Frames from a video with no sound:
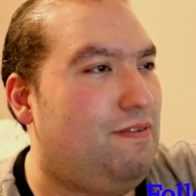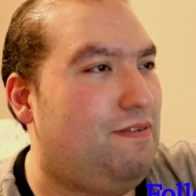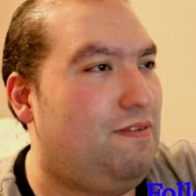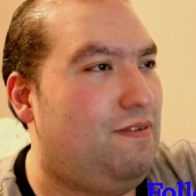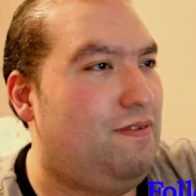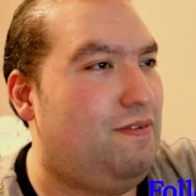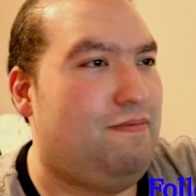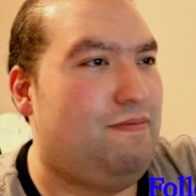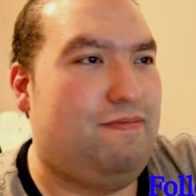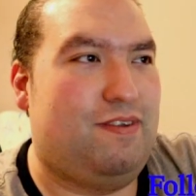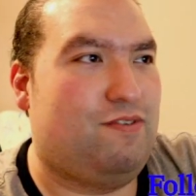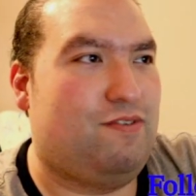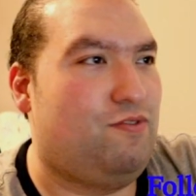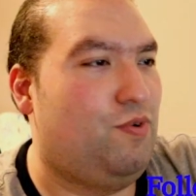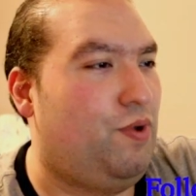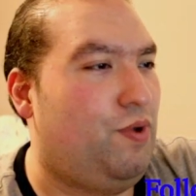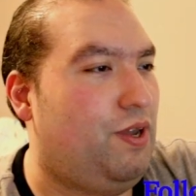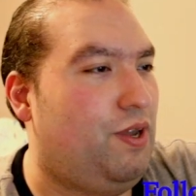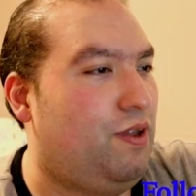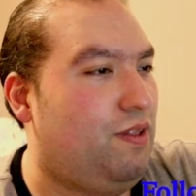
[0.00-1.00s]
There's no way
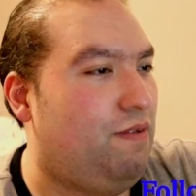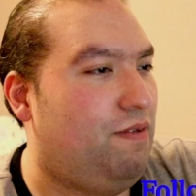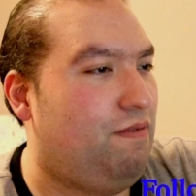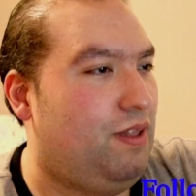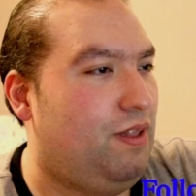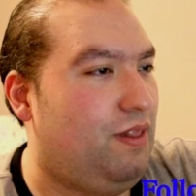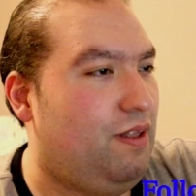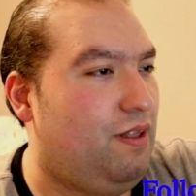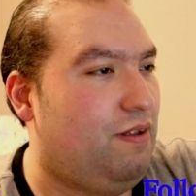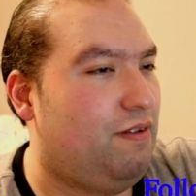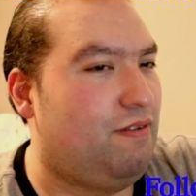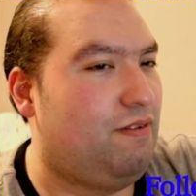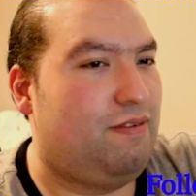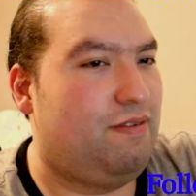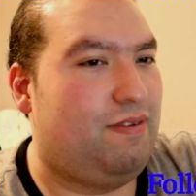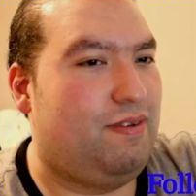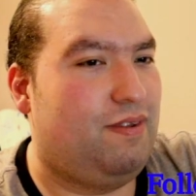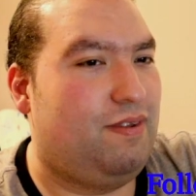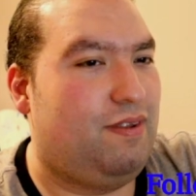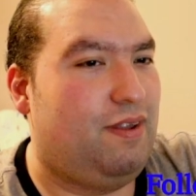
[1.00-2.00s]
you can defend this,
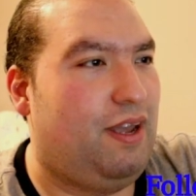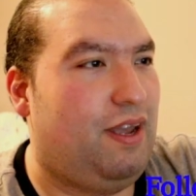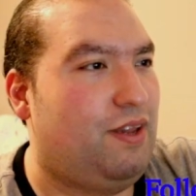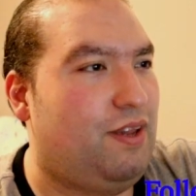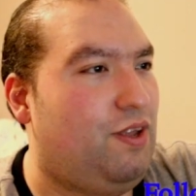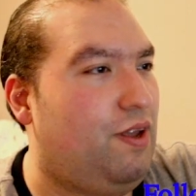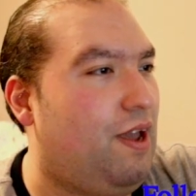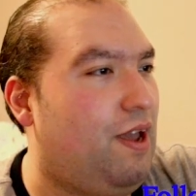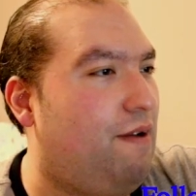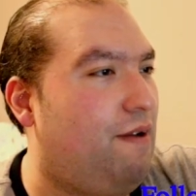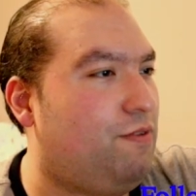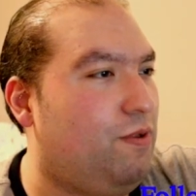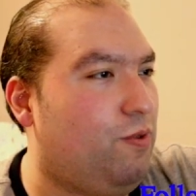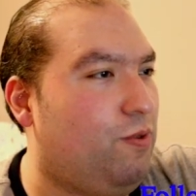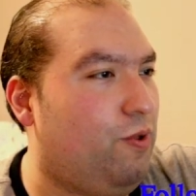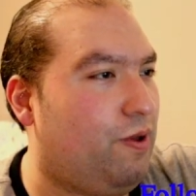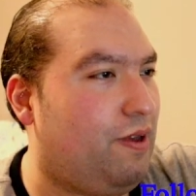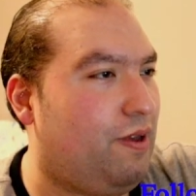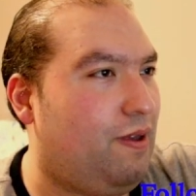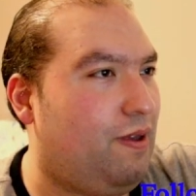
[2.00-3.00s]
and you have to
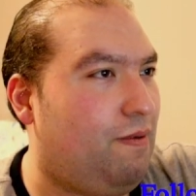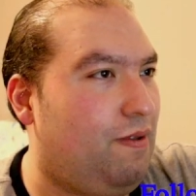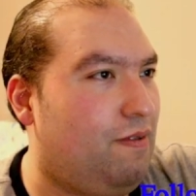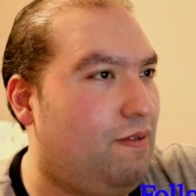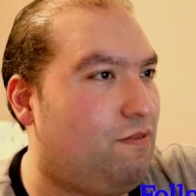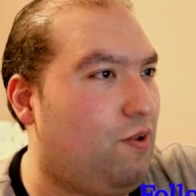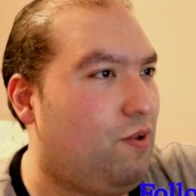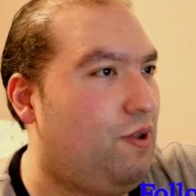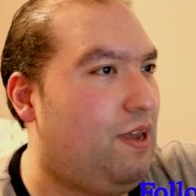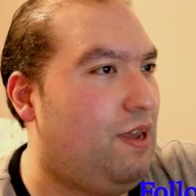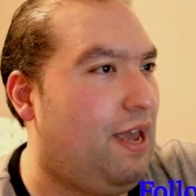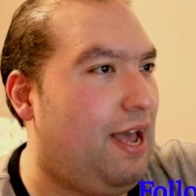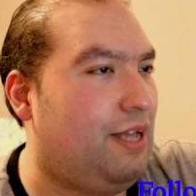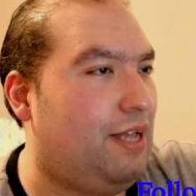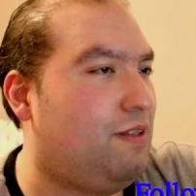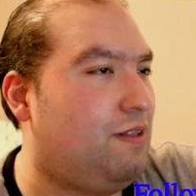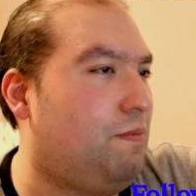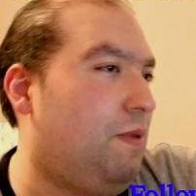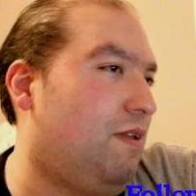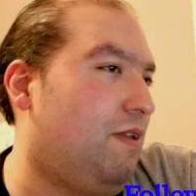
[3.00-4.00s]
look. So he had to
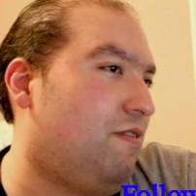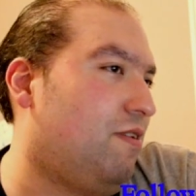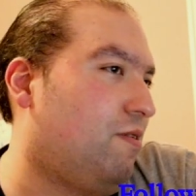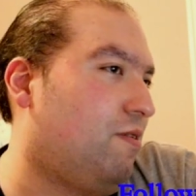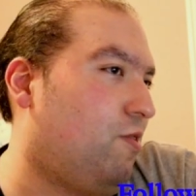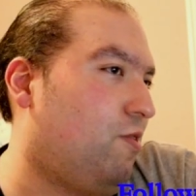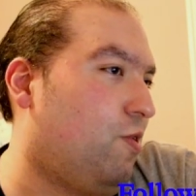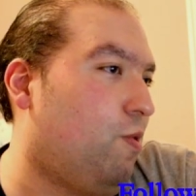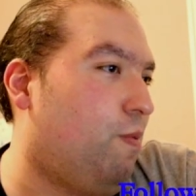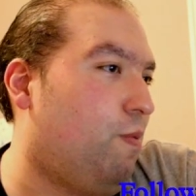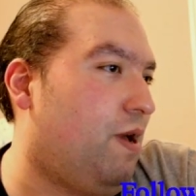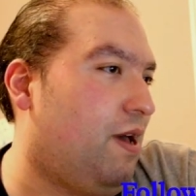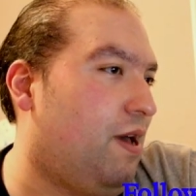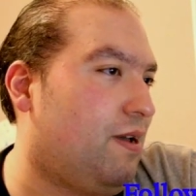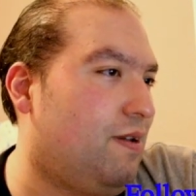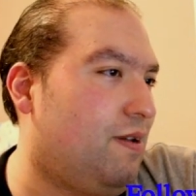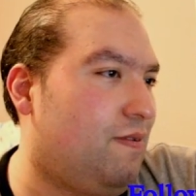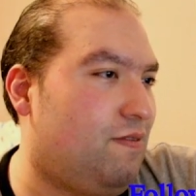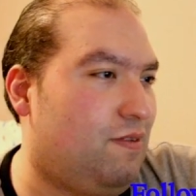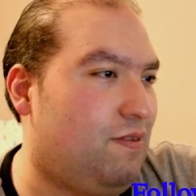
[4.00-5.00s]
basically go back.
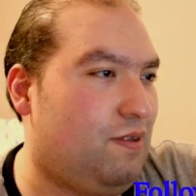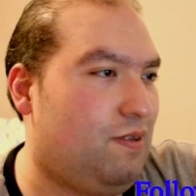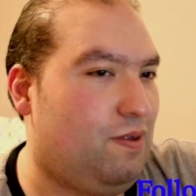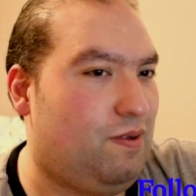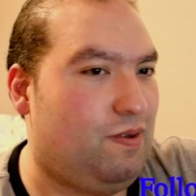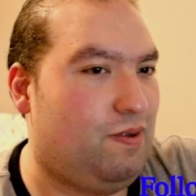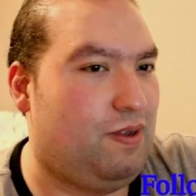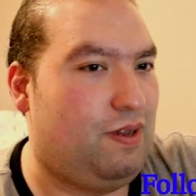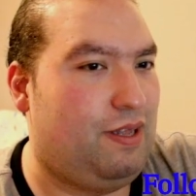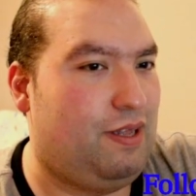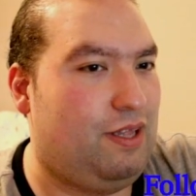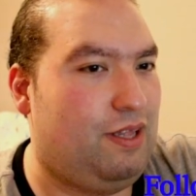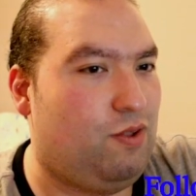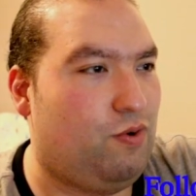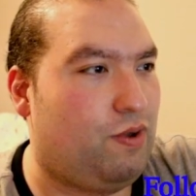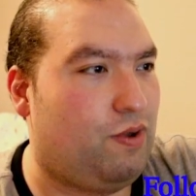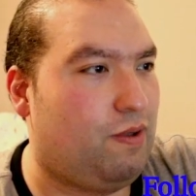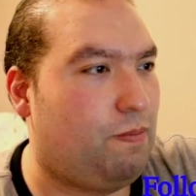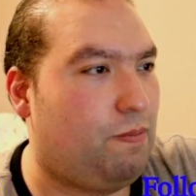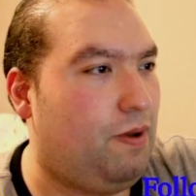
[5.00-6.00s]
So, and he took a
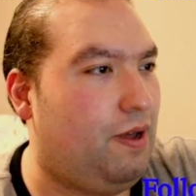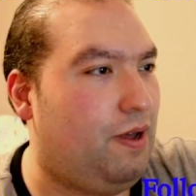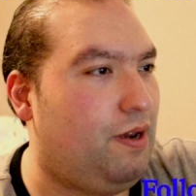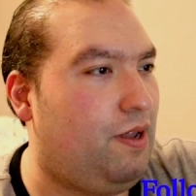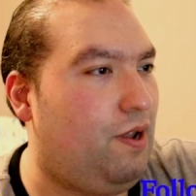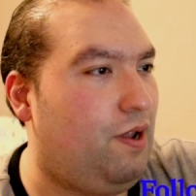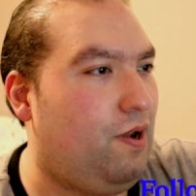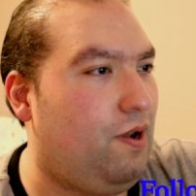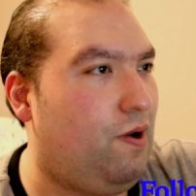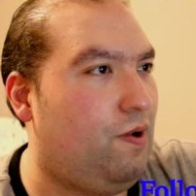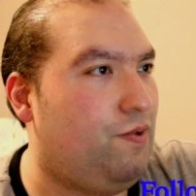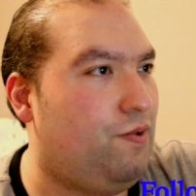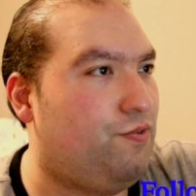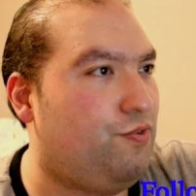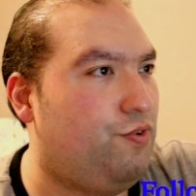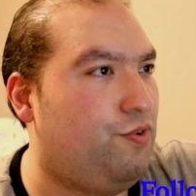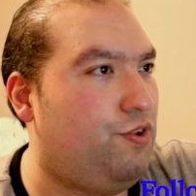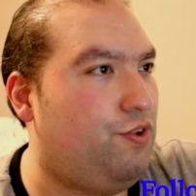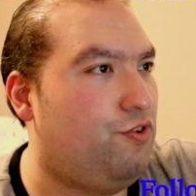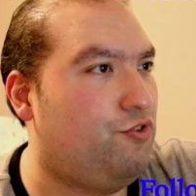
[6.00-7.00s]
pawn here. So you
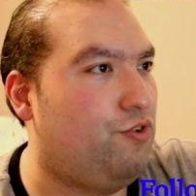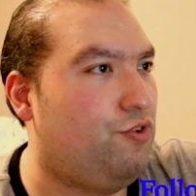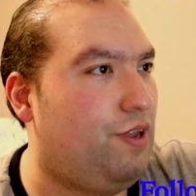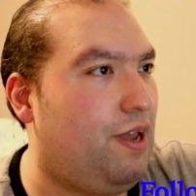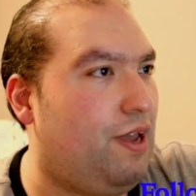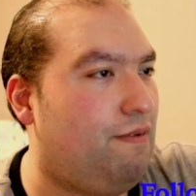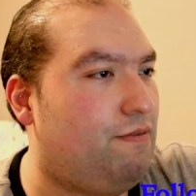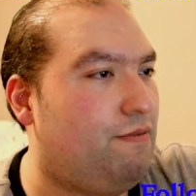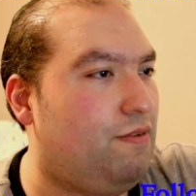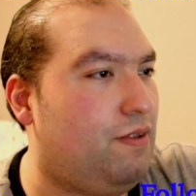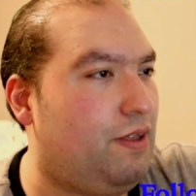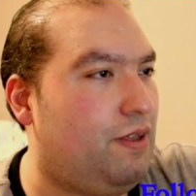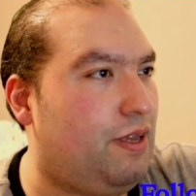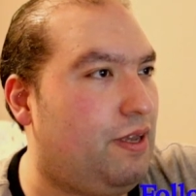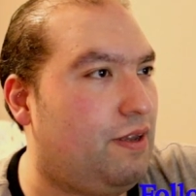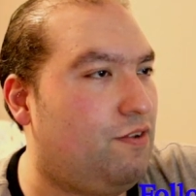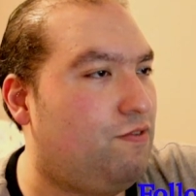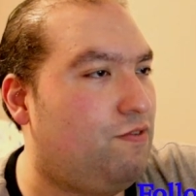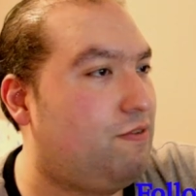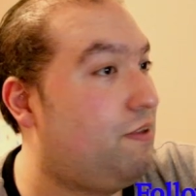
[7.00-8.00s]
usually have to like
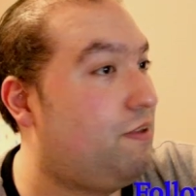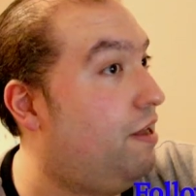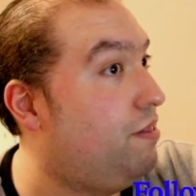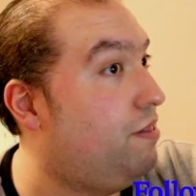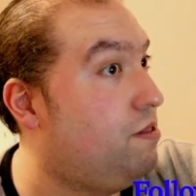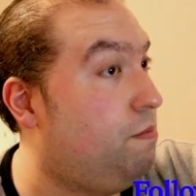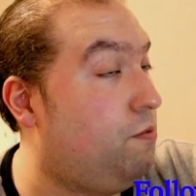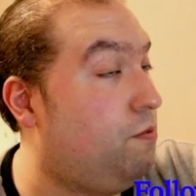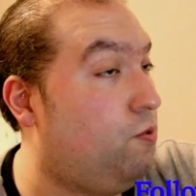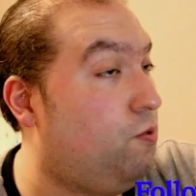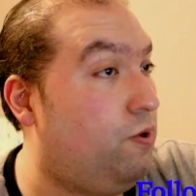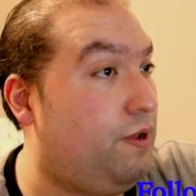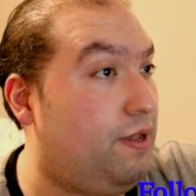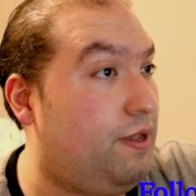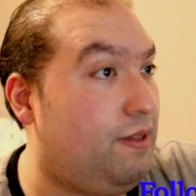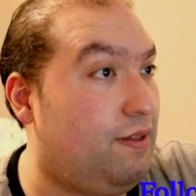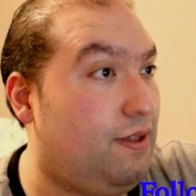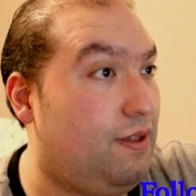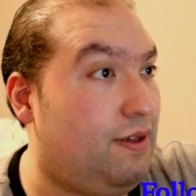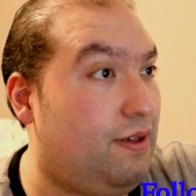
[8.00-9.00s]
scan the board and
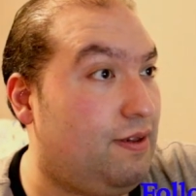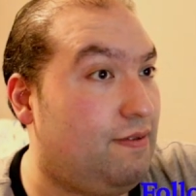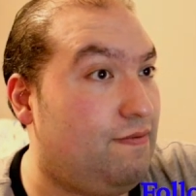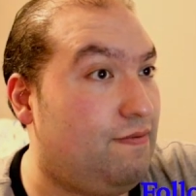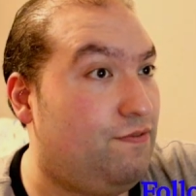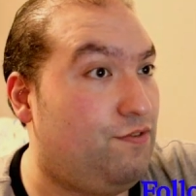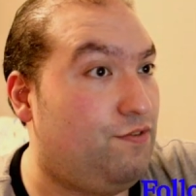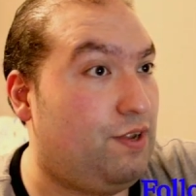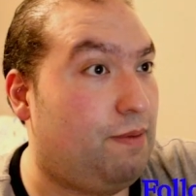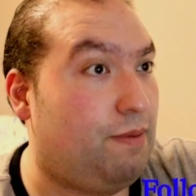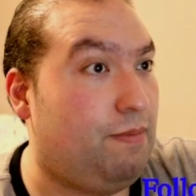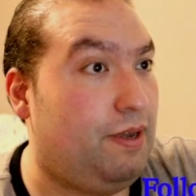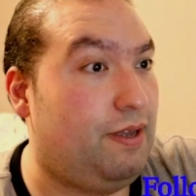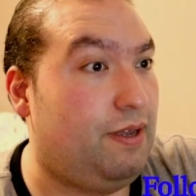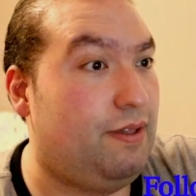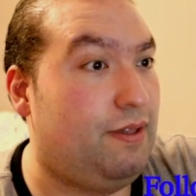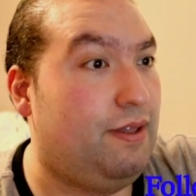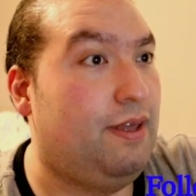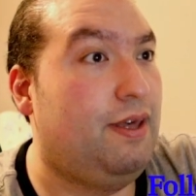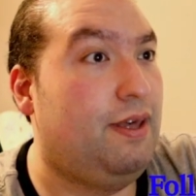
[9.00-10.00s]
then checkmate.
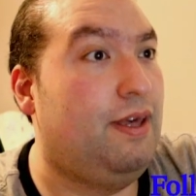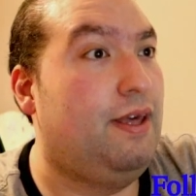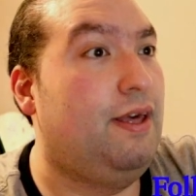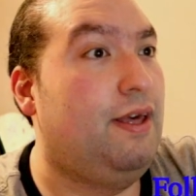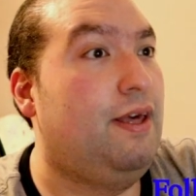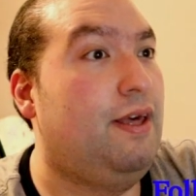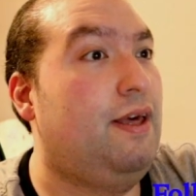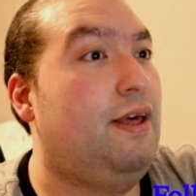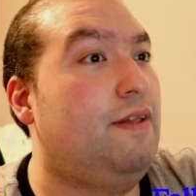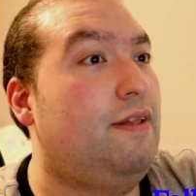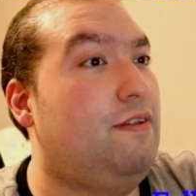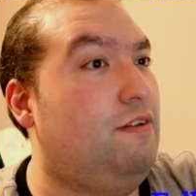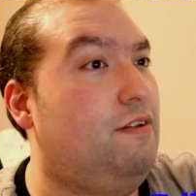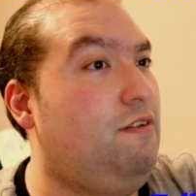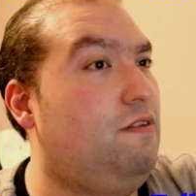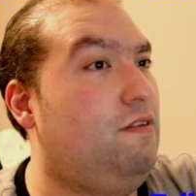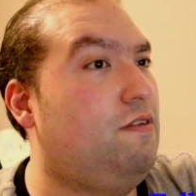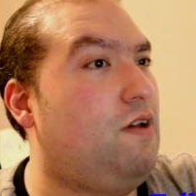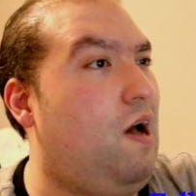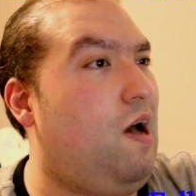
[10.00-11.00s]
This is
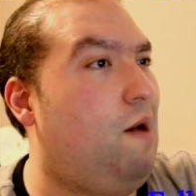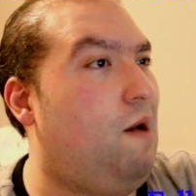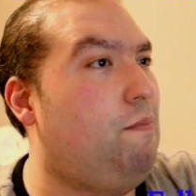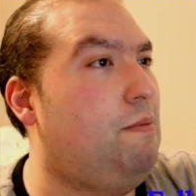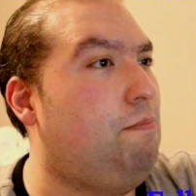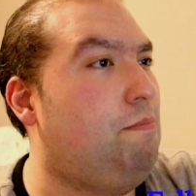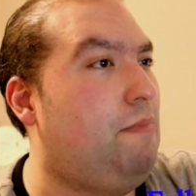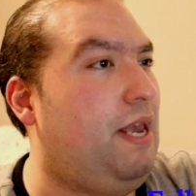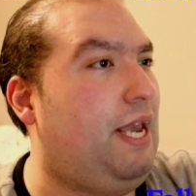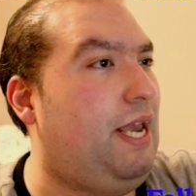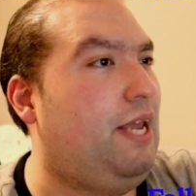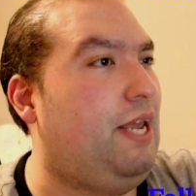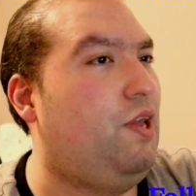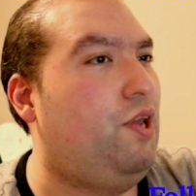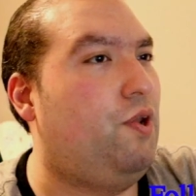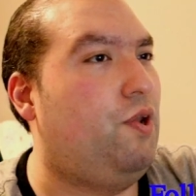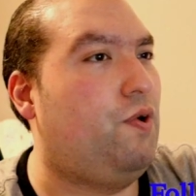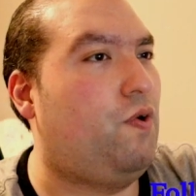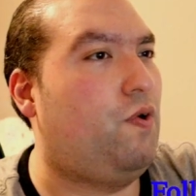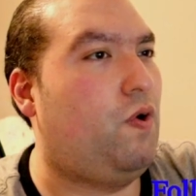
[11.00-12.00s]
common mate
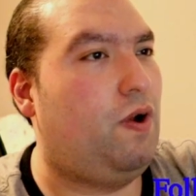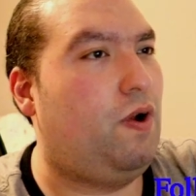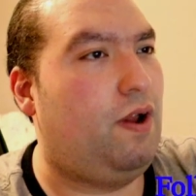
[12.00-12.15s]
here,